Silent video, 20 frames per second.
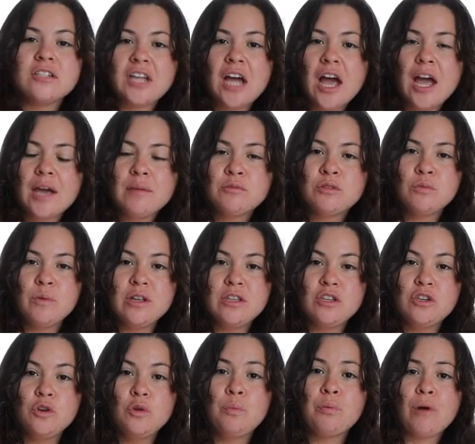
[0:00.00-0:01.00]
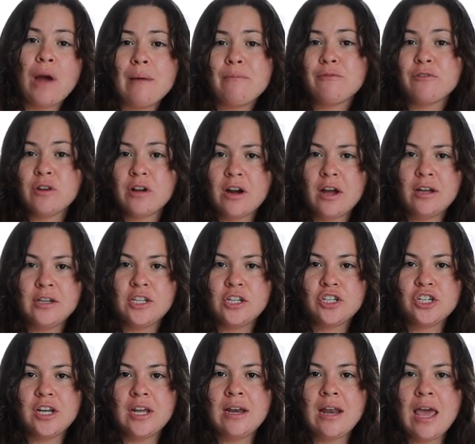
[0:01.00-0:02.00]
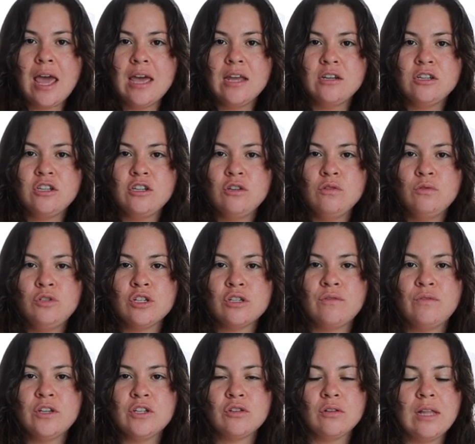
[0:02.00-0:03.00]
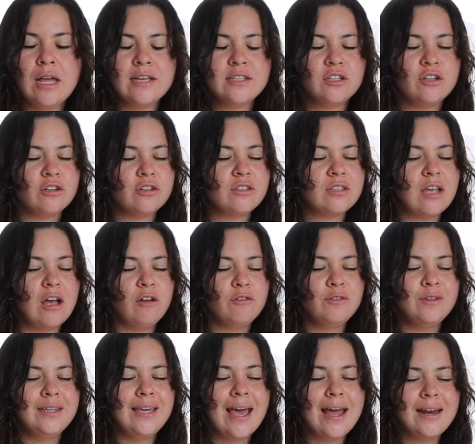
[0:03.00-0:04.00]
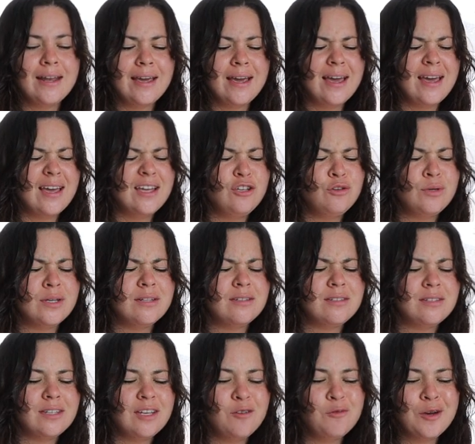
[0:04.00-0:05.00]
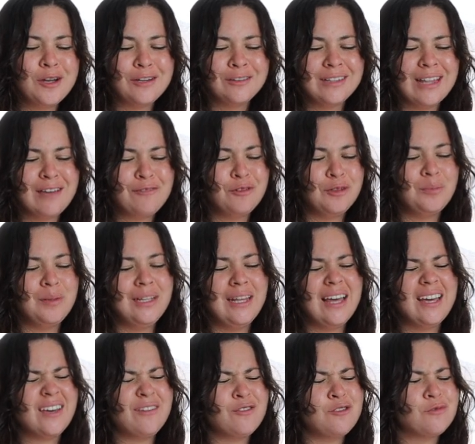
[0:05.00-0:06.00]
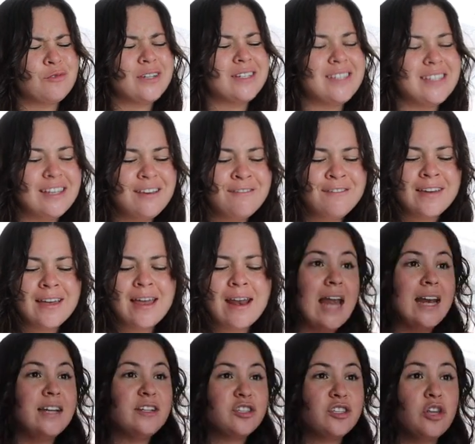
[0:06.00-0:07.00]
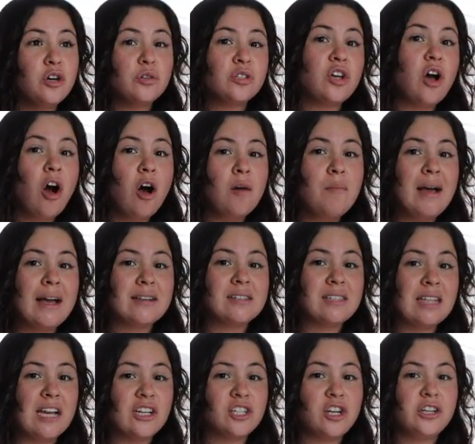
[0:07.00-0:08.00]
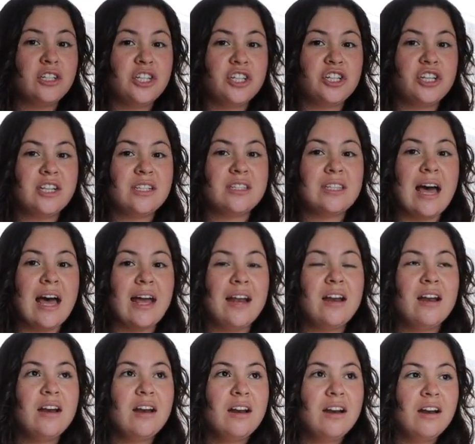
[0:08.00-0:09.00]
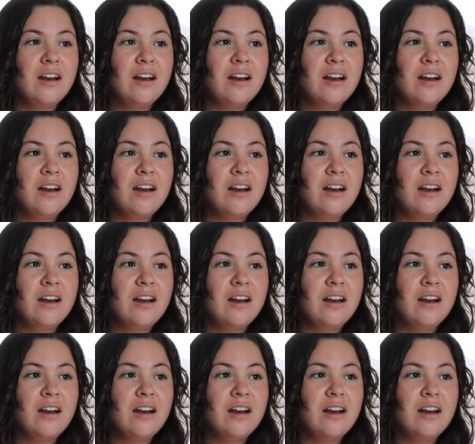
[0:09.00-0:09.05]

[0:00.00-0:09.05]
are times when you prep for an audition and you just visualize yourself getting it and you can see what your life would be like if you receive it. And it's those callback slash auditions that